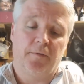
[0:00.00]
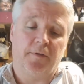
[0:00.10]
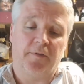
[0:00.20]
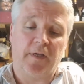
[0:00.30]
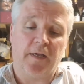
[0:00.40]

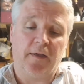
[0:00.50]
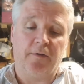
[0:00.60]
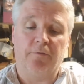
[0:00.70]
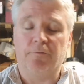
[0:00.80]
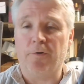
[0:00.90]
It's
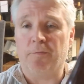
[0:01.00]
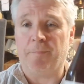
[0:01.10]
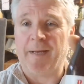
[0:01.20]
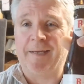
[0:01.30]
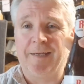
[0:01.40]

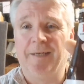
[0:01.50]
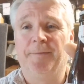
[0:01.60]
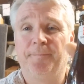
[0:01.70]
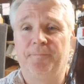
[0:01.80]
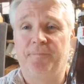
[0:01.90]
Rodenbach.
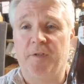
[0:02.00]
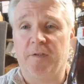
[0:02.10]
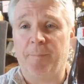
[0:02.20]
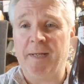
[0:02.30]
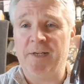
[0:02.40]

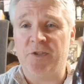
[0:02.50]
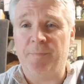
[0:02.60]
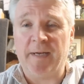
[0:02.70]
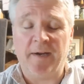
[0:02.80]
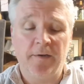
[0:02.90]
It's a Belgian
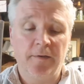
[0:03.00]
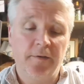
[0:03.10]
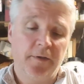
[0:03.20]
beer.